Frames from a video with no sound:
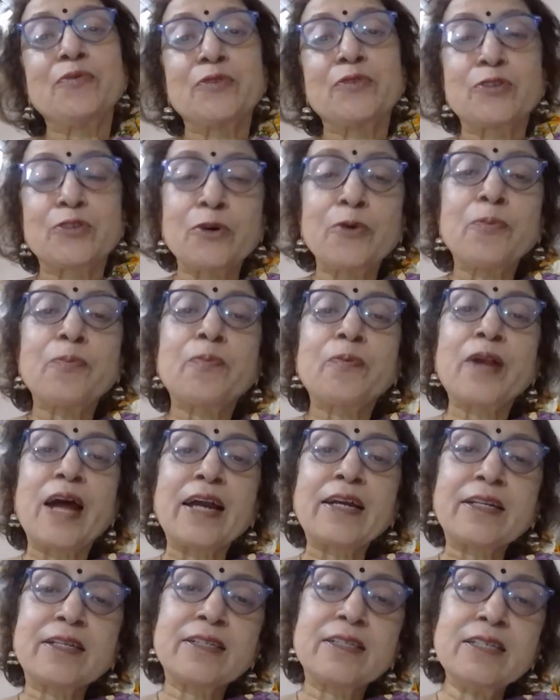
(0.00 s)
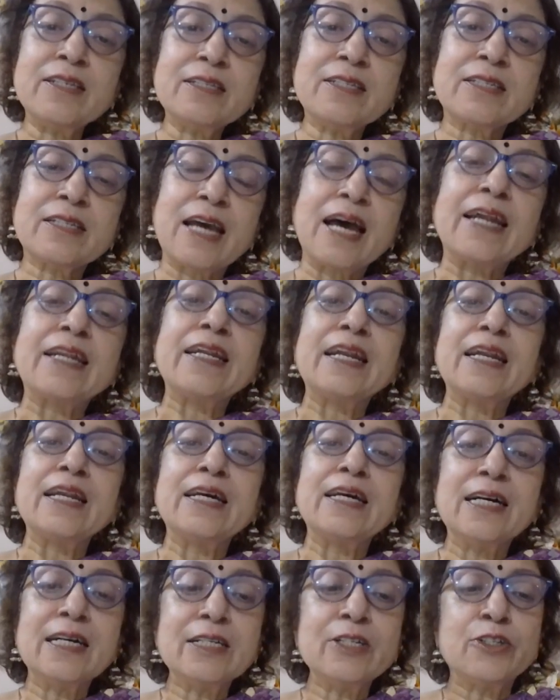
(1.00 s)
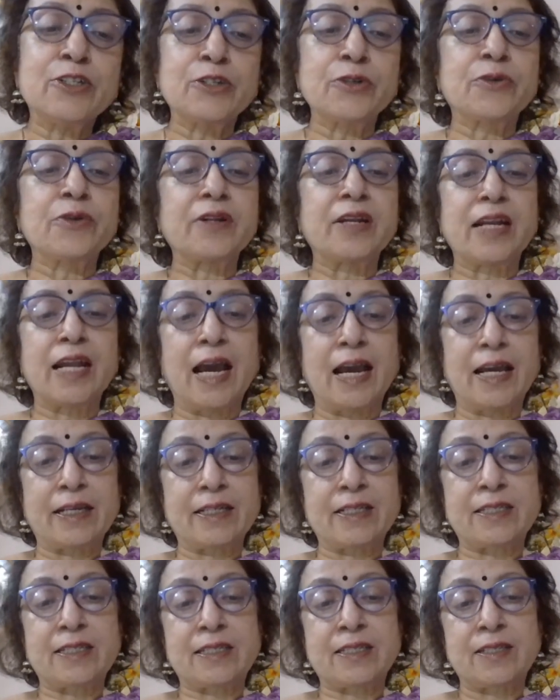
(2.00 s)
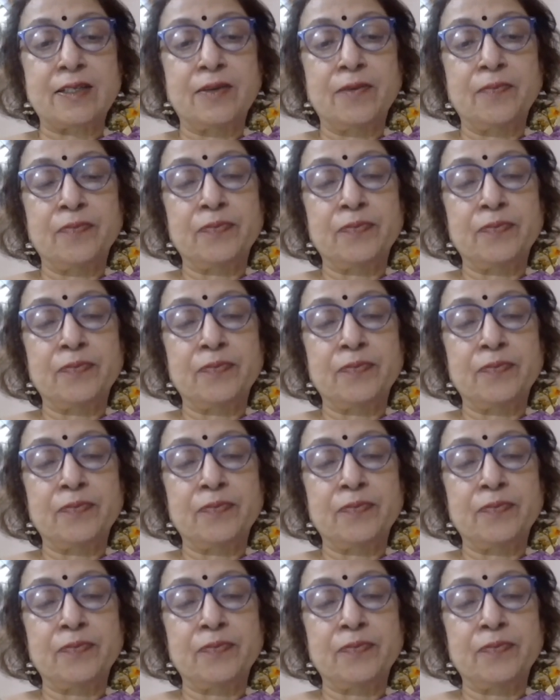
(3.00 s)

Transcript: So practice and learn to relax.